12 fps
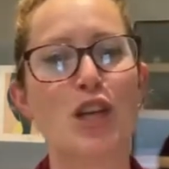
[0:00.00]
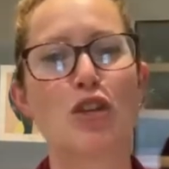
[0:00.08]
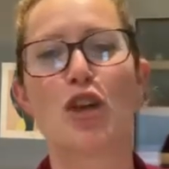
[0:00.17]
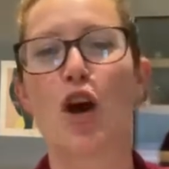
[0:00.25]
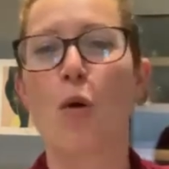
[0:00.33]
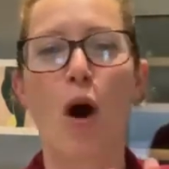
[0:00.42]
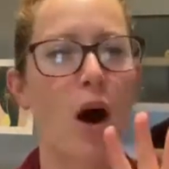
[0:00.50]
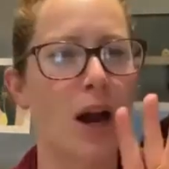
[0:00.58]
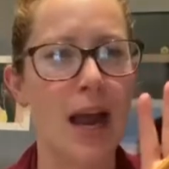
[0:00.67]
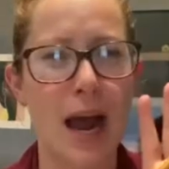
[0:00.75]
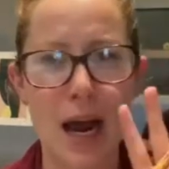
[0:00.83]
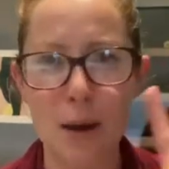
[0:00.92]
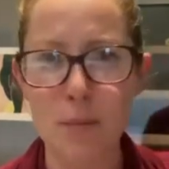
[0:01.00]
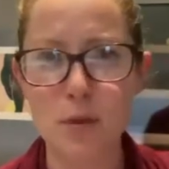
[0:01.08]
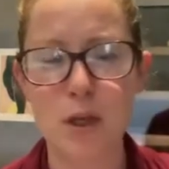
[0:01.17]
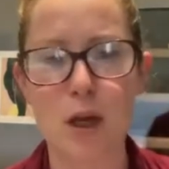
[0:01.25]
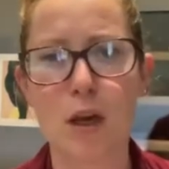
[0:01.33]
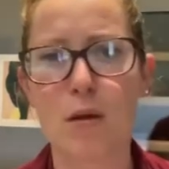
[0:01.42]
So I
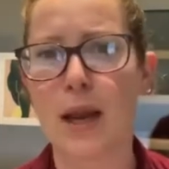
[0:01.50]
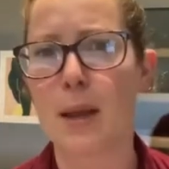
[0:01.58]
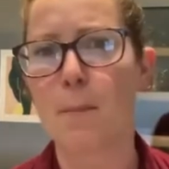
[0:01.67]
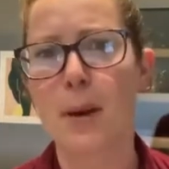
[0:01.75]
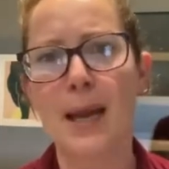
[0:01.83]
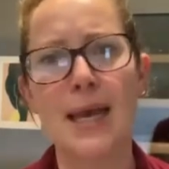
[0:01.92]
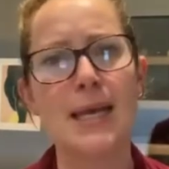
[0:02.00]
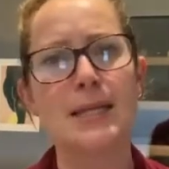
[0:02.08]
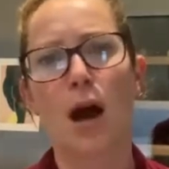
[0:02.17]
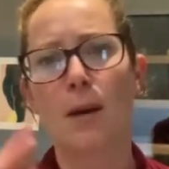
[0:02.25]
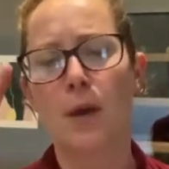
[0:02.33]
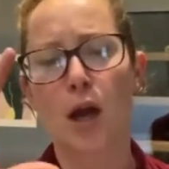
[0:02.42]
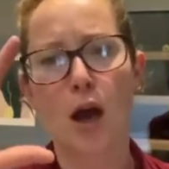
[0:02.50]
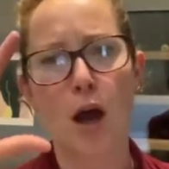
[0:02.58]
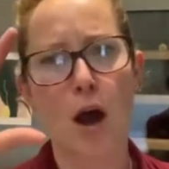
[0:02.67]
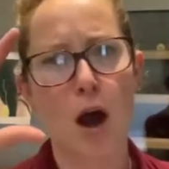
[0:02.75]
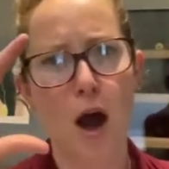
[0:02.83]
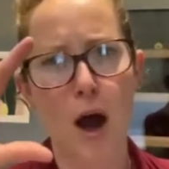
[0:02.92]
absolutely, please, I'm
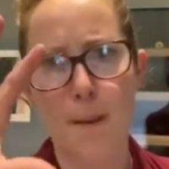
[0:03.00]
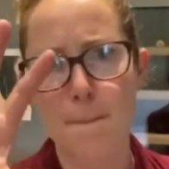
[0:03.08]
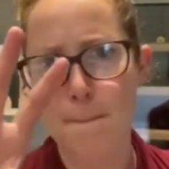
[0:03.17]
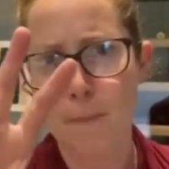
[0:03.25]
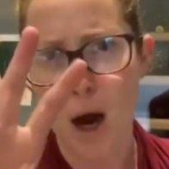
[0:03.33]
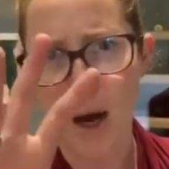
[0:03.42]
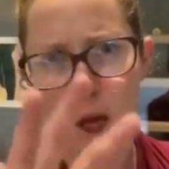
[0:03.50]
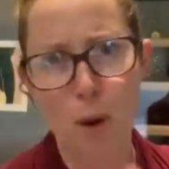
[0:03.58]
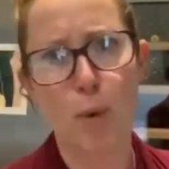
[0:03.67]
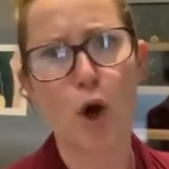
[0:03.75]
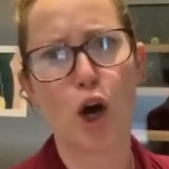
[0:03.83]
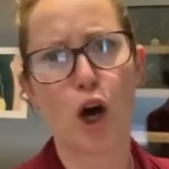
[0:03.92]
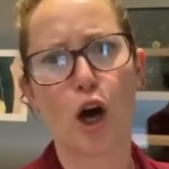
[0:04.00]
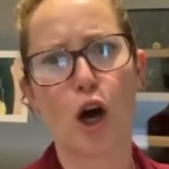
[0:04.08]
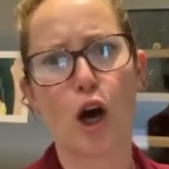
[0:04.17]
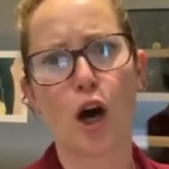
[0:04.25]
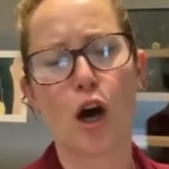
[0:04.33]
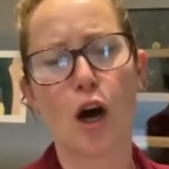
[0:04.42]
gonna put
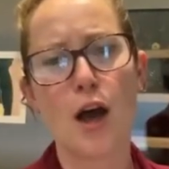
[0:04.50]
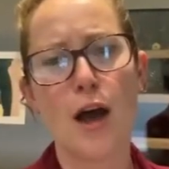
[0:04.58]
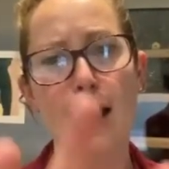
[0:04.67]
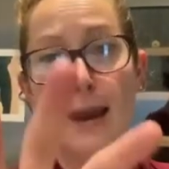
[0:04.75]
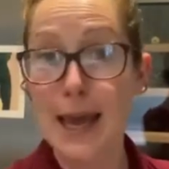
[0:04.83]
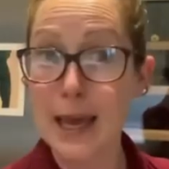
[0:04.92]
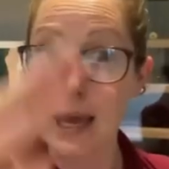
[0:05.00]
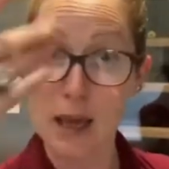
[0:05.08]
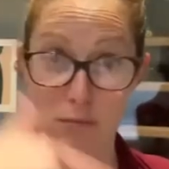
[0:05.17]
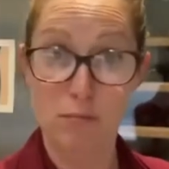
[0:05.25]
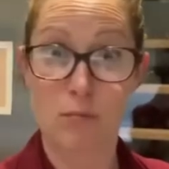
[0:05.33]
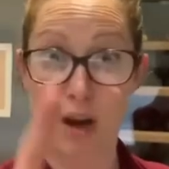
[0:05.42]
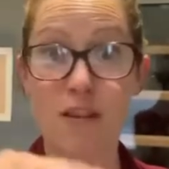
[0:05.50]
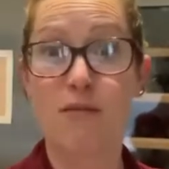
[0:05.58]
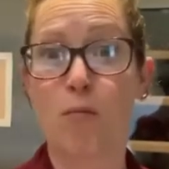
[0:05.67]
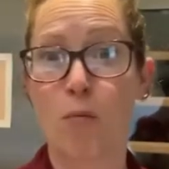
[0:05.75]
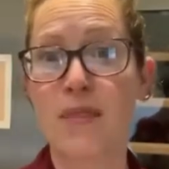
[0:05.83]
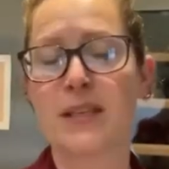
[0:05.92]
her link
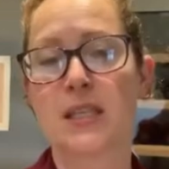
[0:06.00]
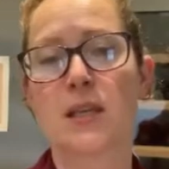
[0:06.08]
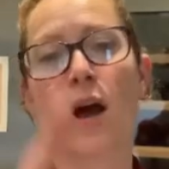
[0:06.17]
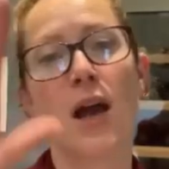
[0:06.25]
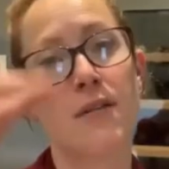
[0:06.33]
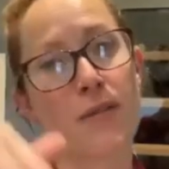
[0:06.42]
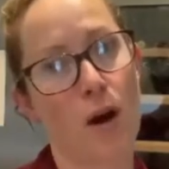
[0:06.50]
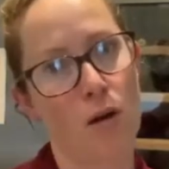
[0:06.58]
when this is live.